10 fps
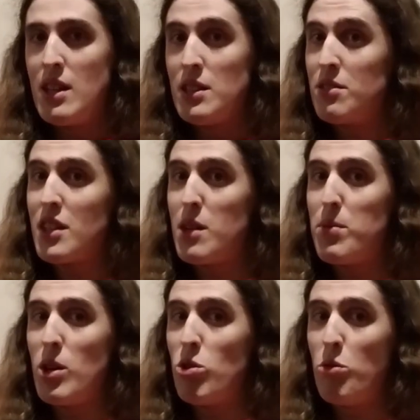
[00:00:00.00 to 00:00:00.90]
there's going to
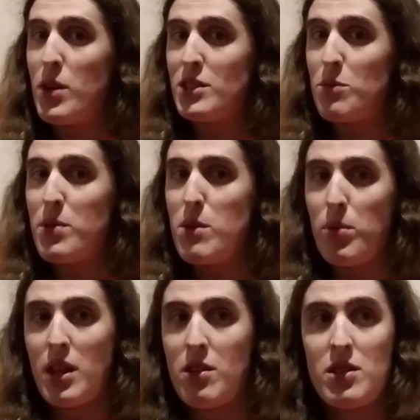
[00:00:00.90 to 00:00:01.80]
be a whole bunch of
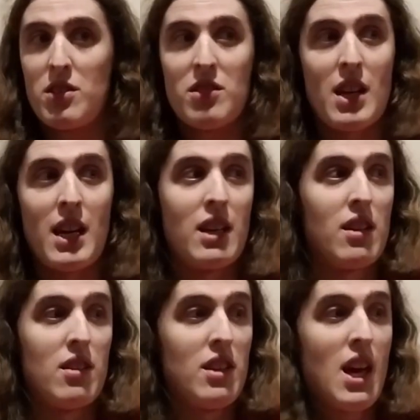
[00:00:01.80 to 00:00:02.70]
people that are just like,
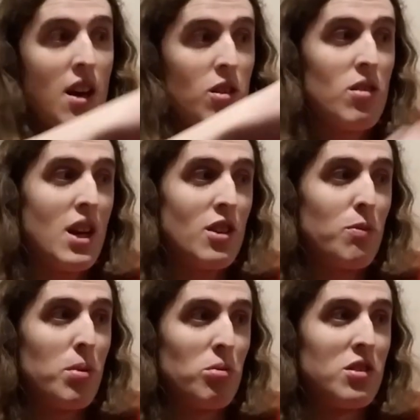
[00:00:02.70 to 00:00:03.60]
yeah, you're not
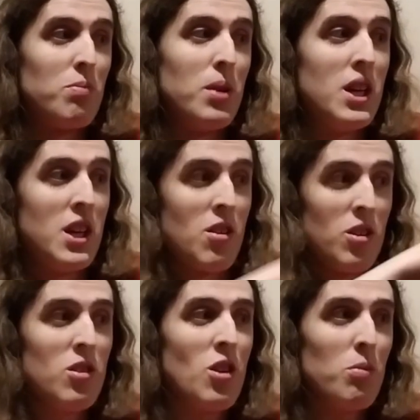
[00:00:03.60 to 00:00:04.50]
supposed to be here.
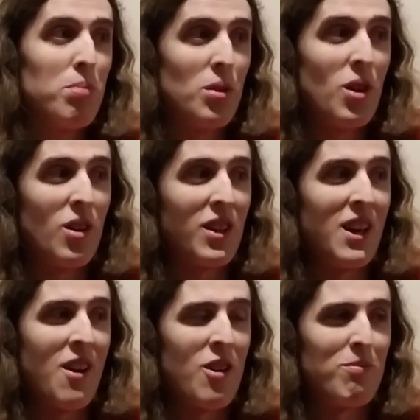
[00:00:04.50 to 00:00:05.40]
You don't belong
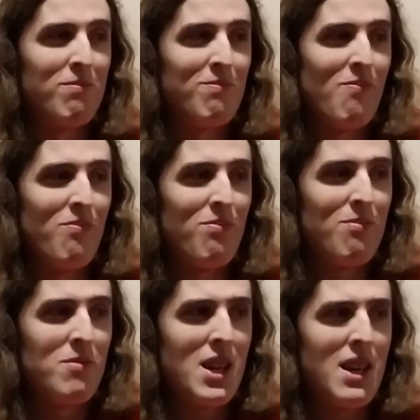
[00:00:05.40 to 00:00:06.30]
here.
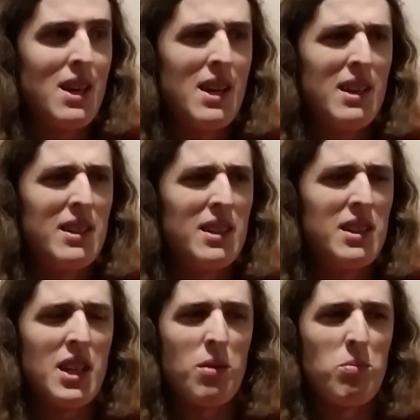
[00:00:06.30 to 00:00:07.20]
And
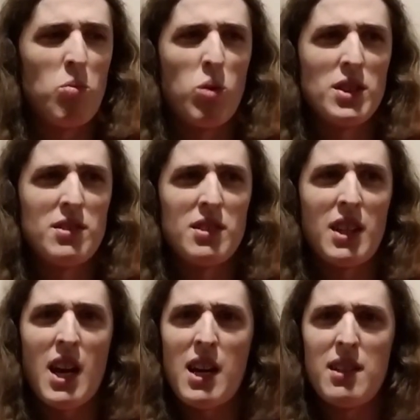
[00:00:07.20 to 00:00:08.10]
yet, once
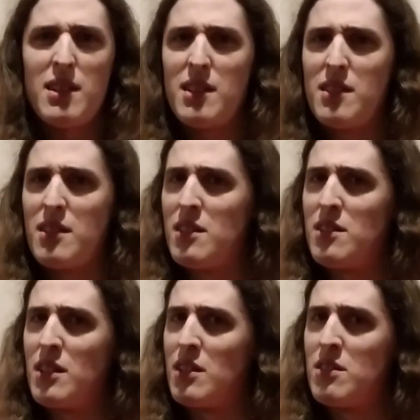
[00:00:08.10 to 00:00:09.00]
again, this
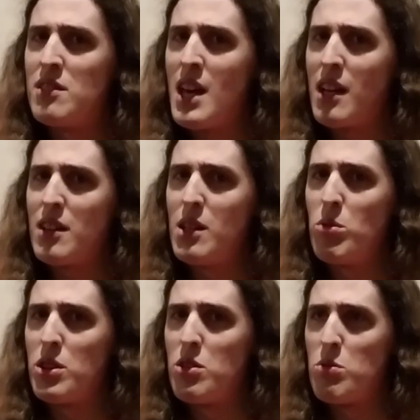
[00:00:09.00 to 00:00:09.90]
is exactly
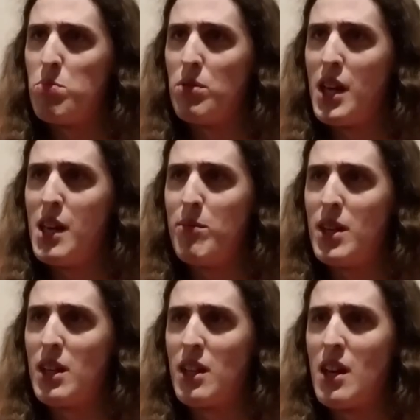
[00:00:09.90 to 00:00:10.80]
what they're
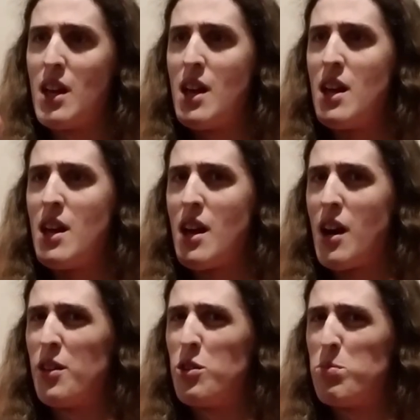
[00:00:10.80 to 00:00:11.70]
blaming
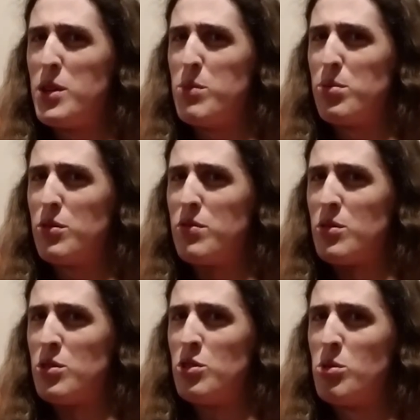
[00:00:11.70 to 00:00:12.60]
other people
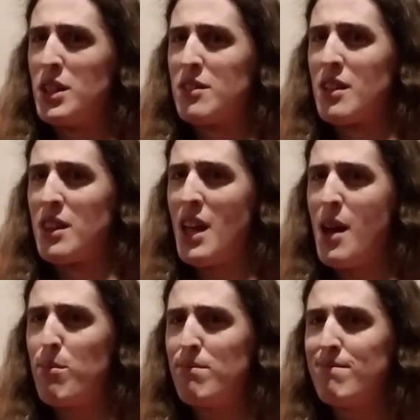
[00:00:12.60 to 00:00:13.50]
for doing to
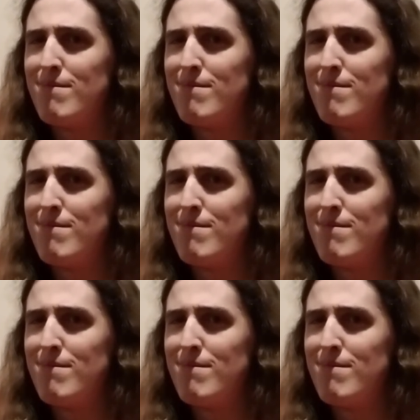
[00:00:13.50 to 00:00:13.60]
them.